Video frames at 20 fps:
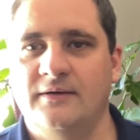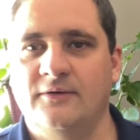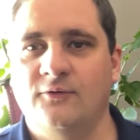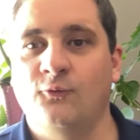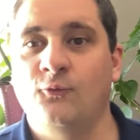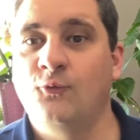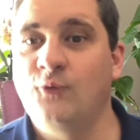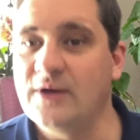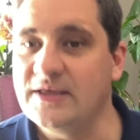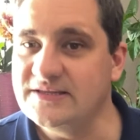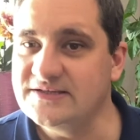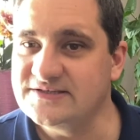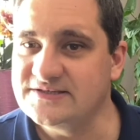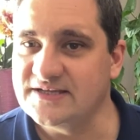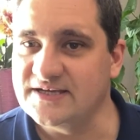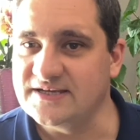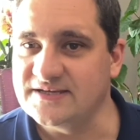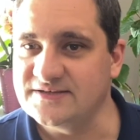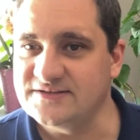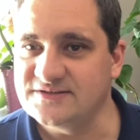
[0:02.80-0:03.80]

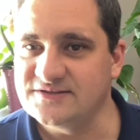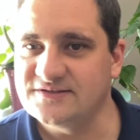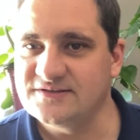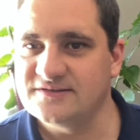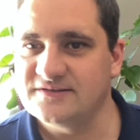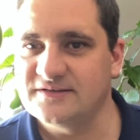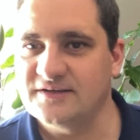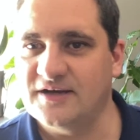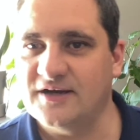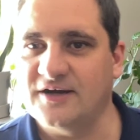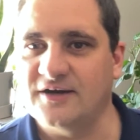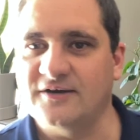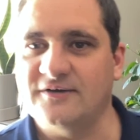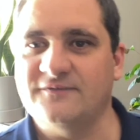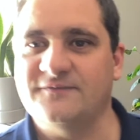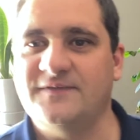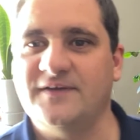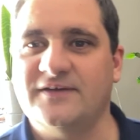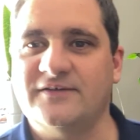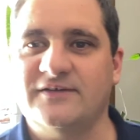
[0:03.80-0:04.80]
Wednesdays are
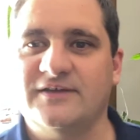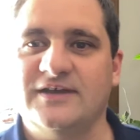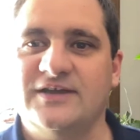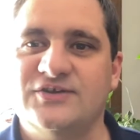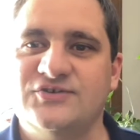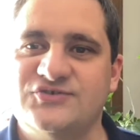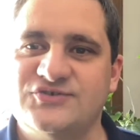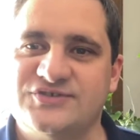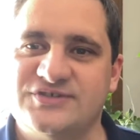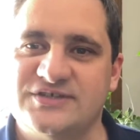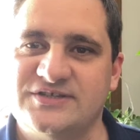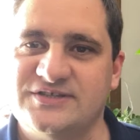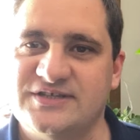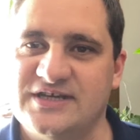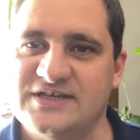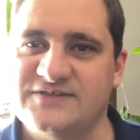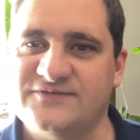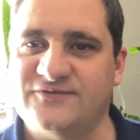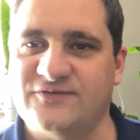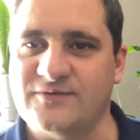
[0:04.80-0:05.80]
very interesting
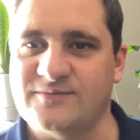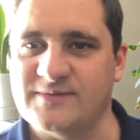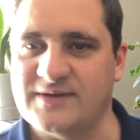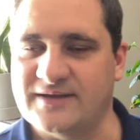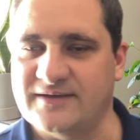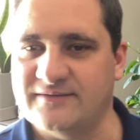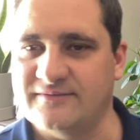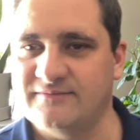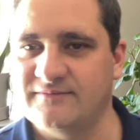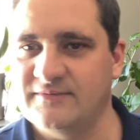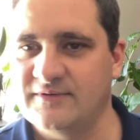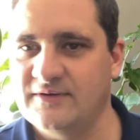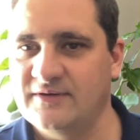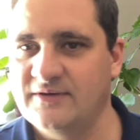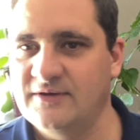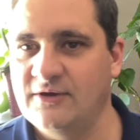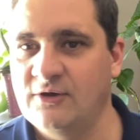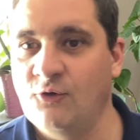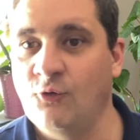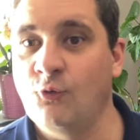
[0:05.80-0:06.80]
days for me.
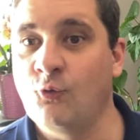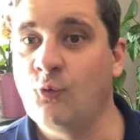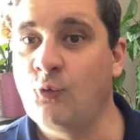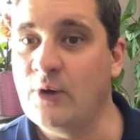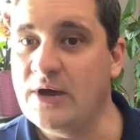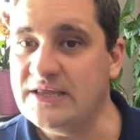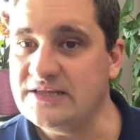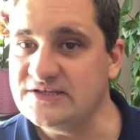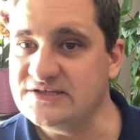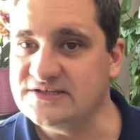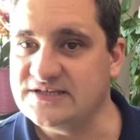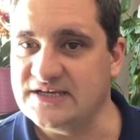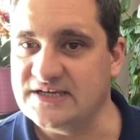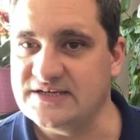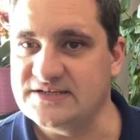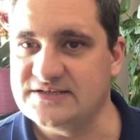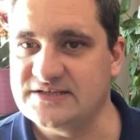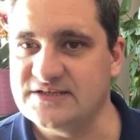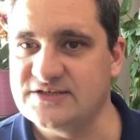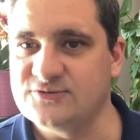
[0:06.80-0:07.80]

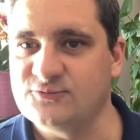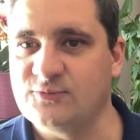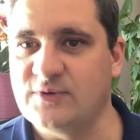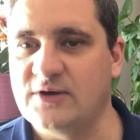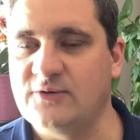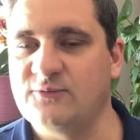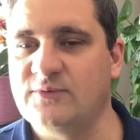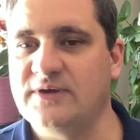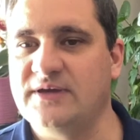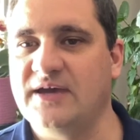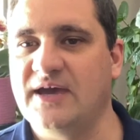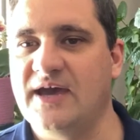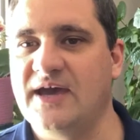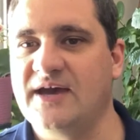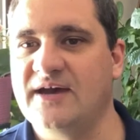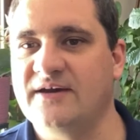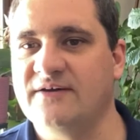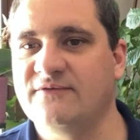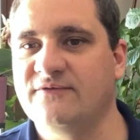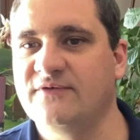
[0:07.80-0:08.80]
Wednesdays is when we
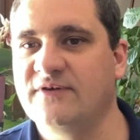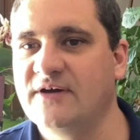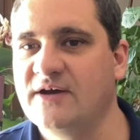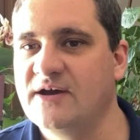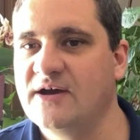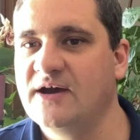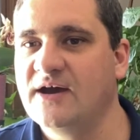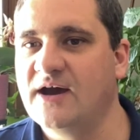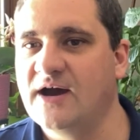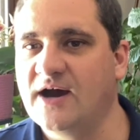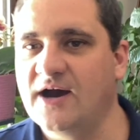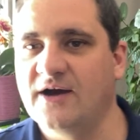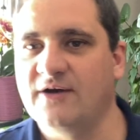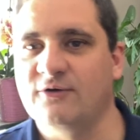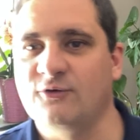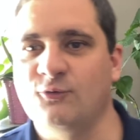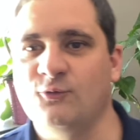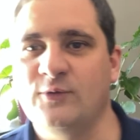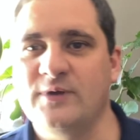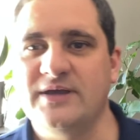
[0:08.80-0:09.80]
have
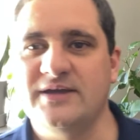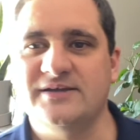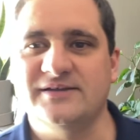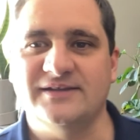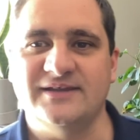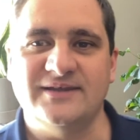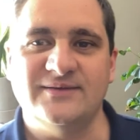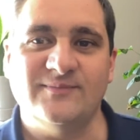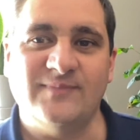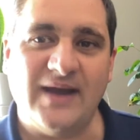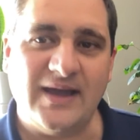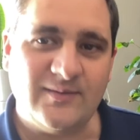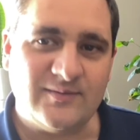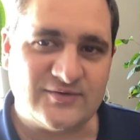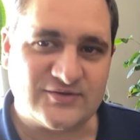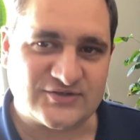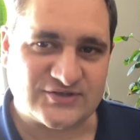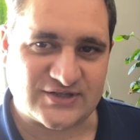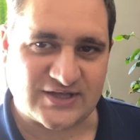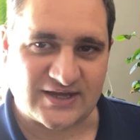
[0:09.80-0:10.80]
our weekly Bible
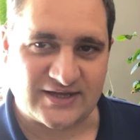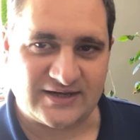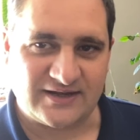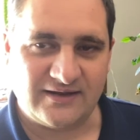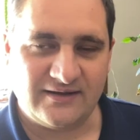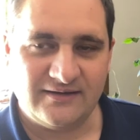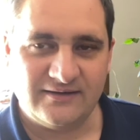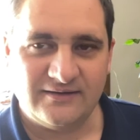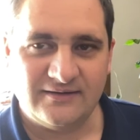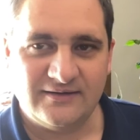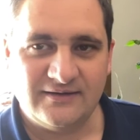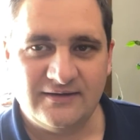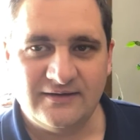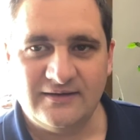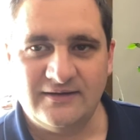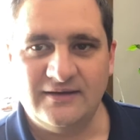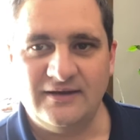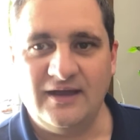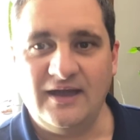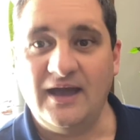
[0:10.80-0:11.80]
study
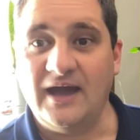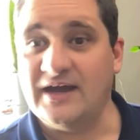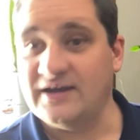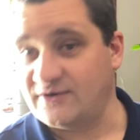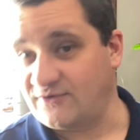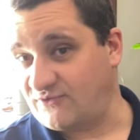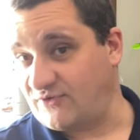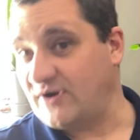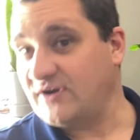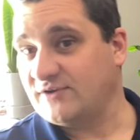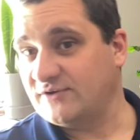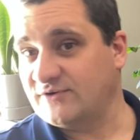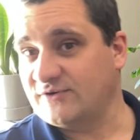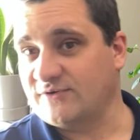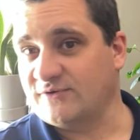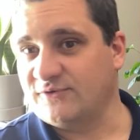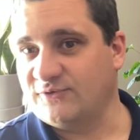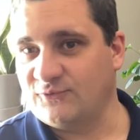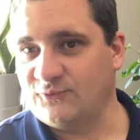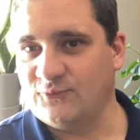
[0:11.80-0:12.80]
on a
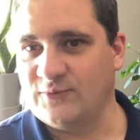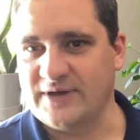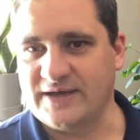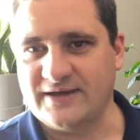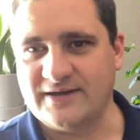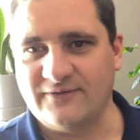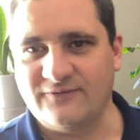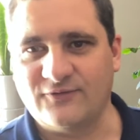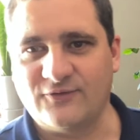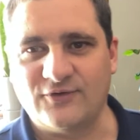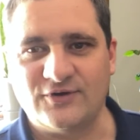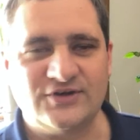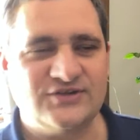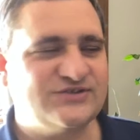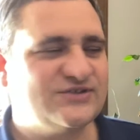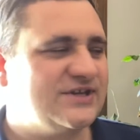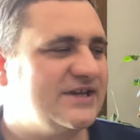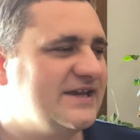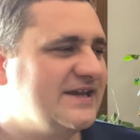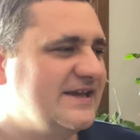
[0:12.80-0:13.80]
regular week, of
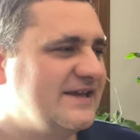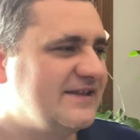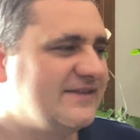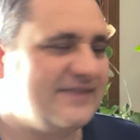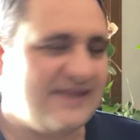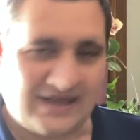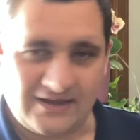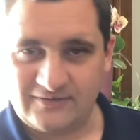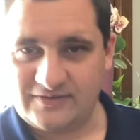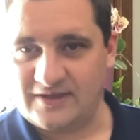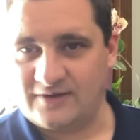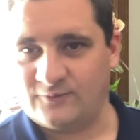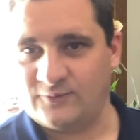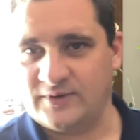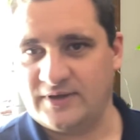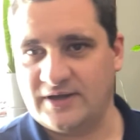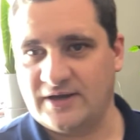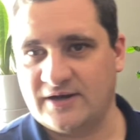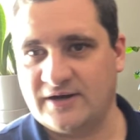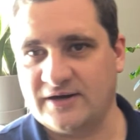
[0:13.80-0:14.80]
course. Now that
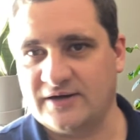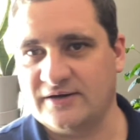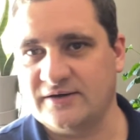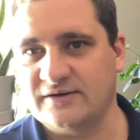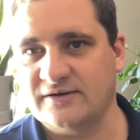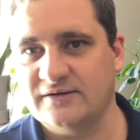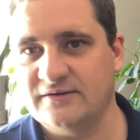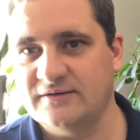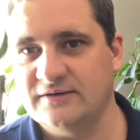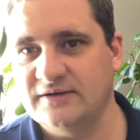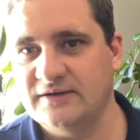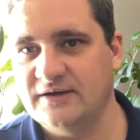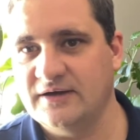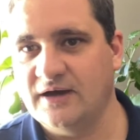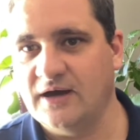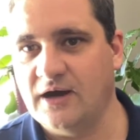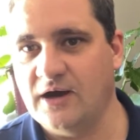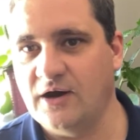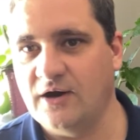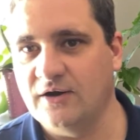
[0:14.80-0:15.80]
we are
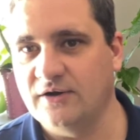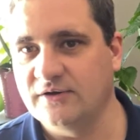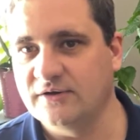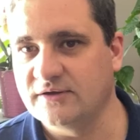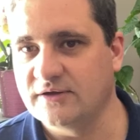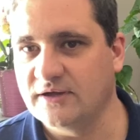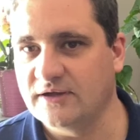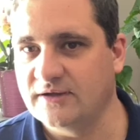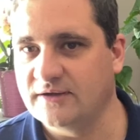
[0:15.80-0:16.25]
all